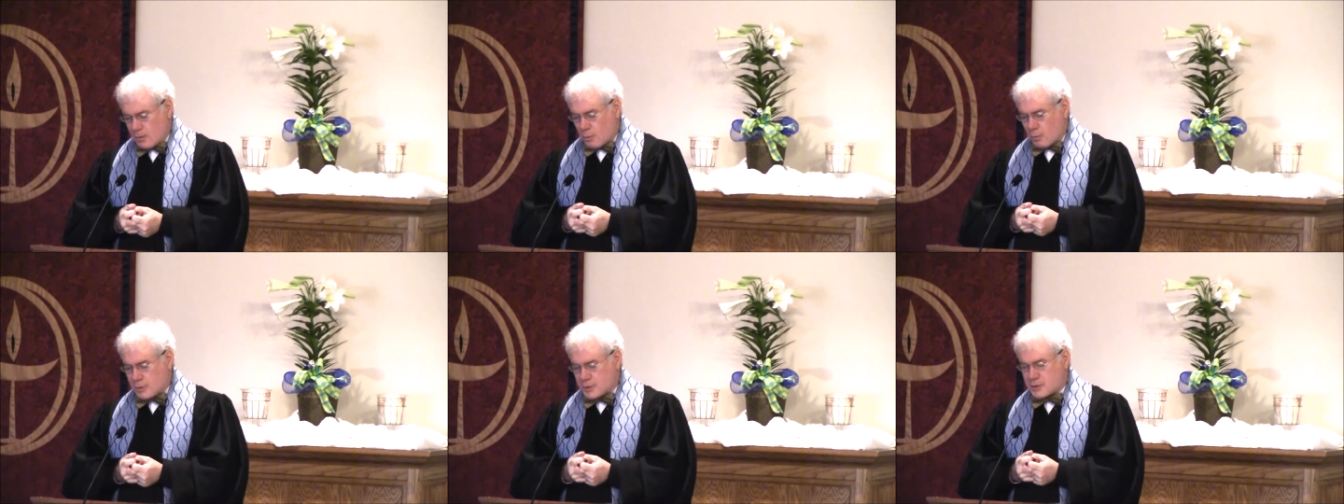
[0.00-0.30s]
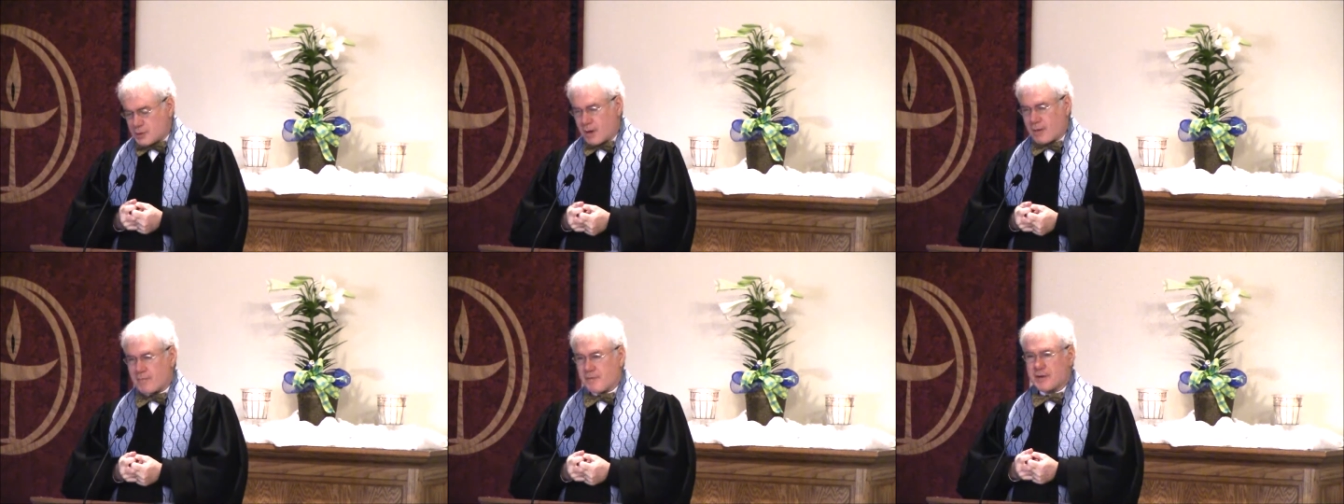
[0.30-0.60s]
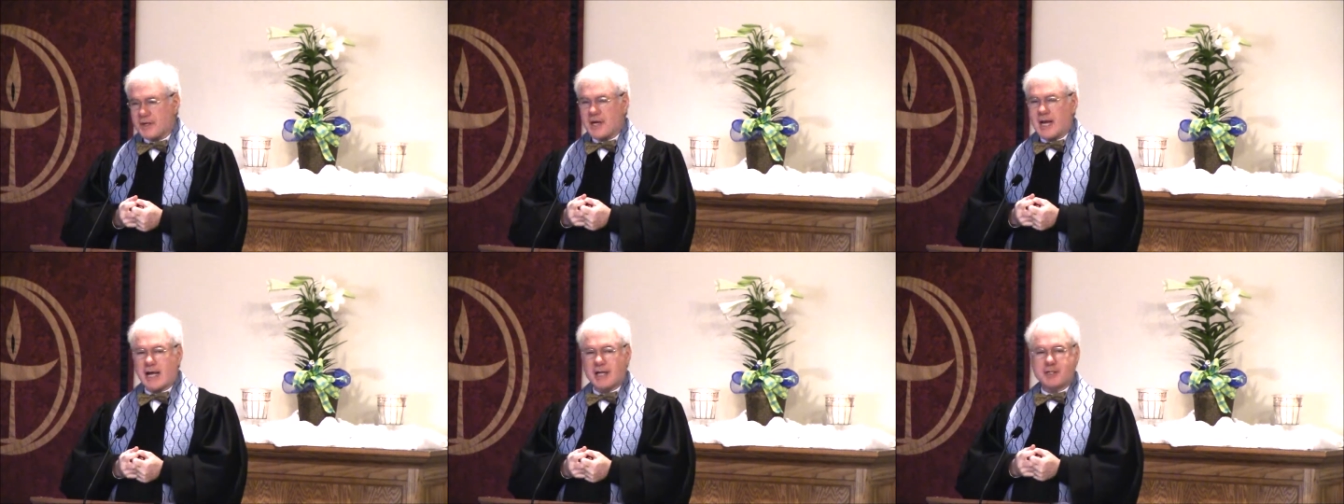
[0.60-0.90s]
was
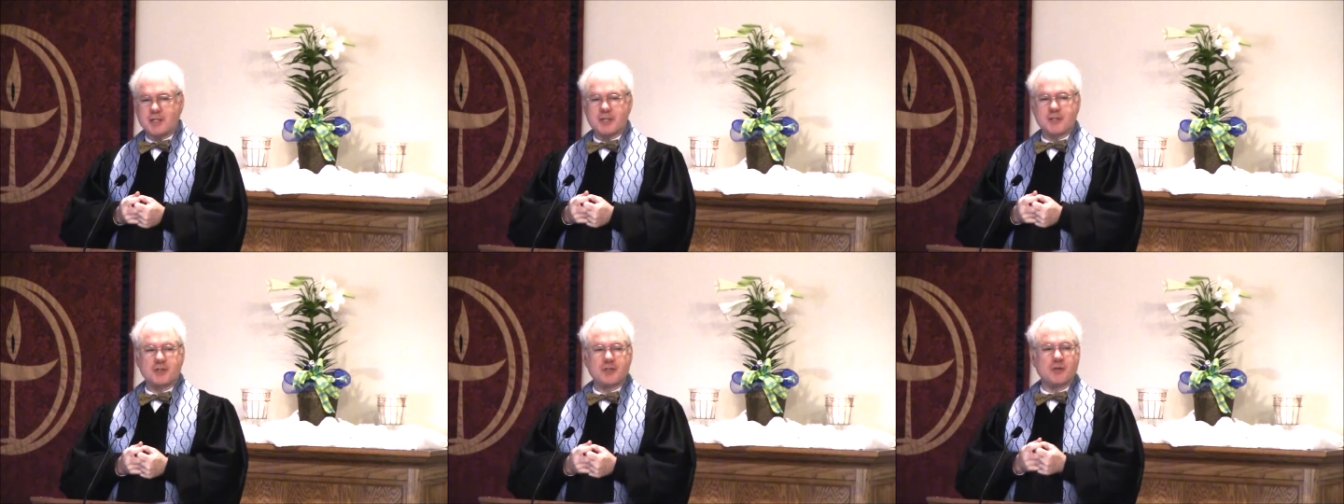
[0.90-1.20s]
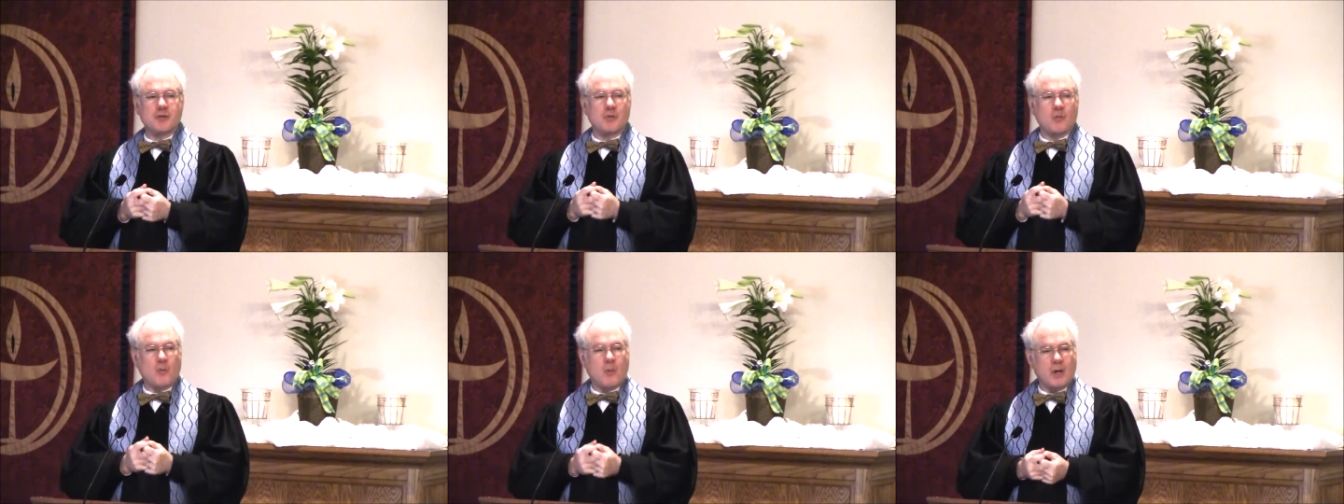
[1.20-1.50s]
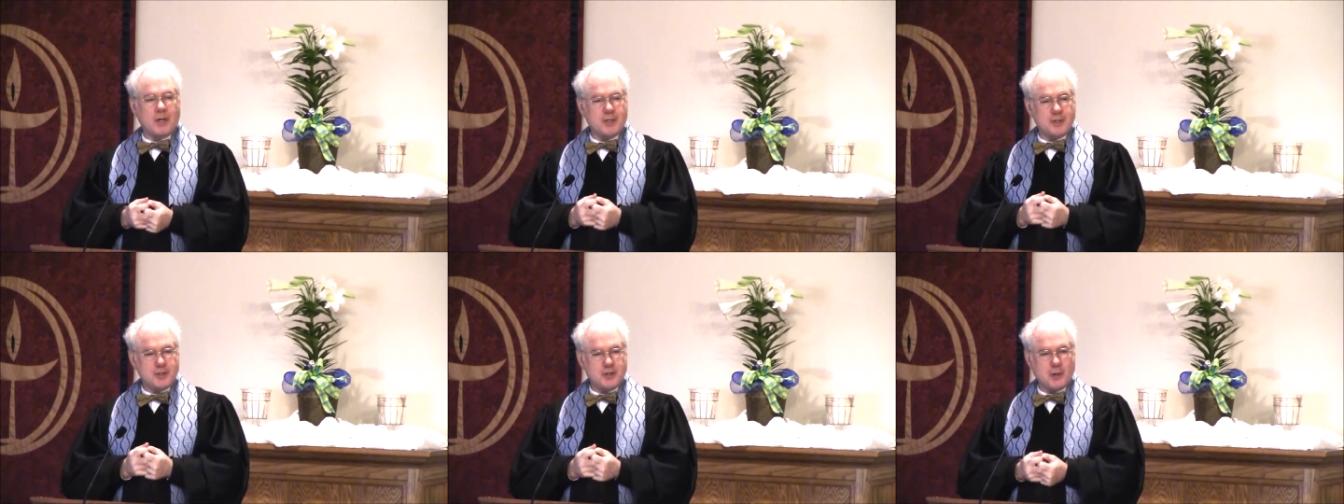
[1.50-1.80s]
offered not just to the
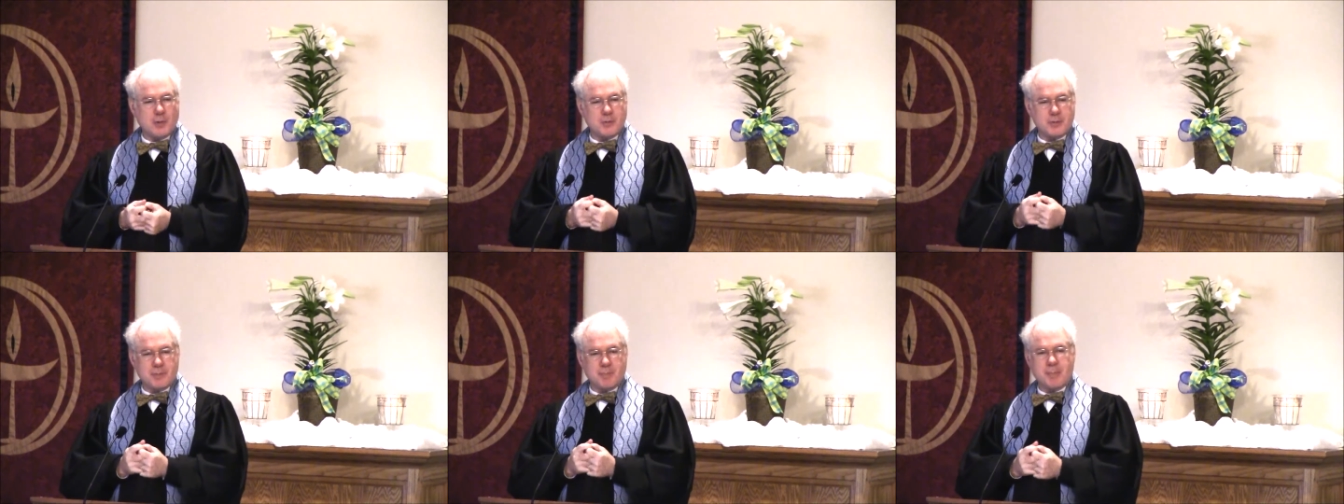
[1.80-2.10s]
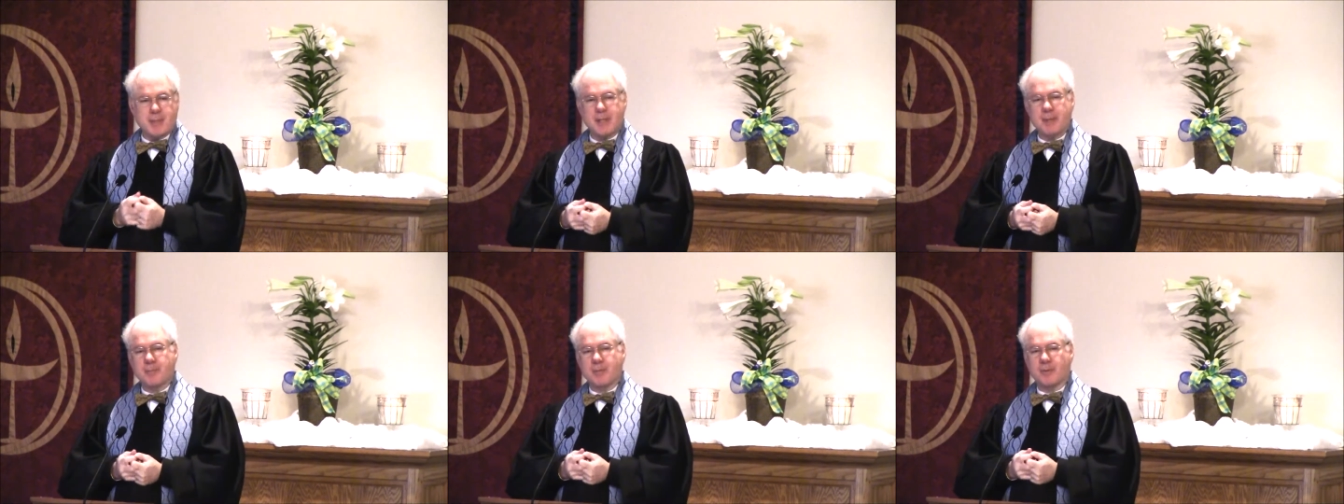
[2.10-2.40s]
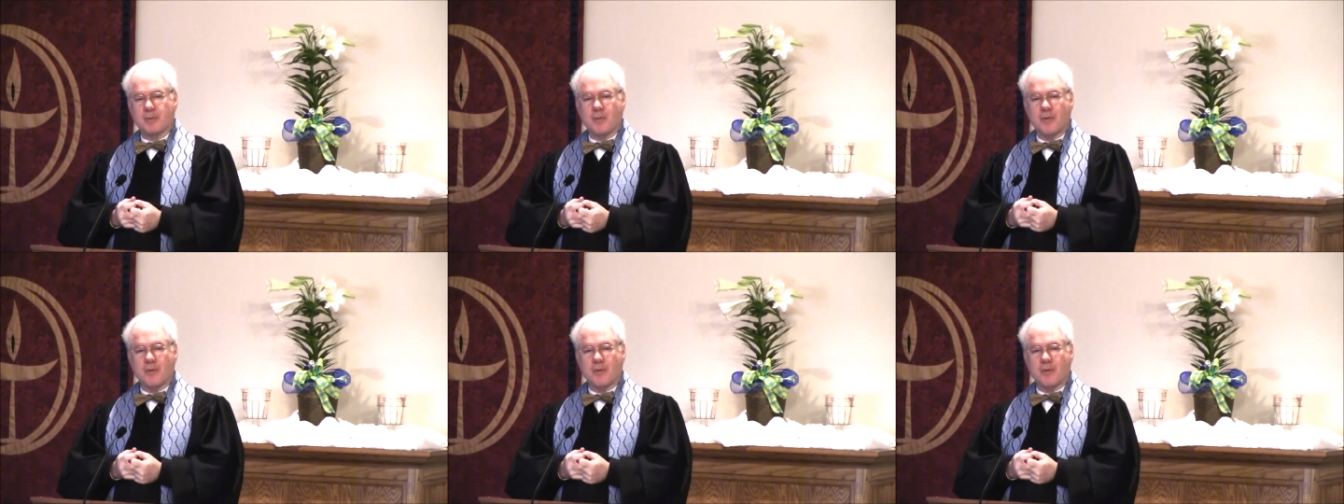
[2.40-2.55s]
one chosen people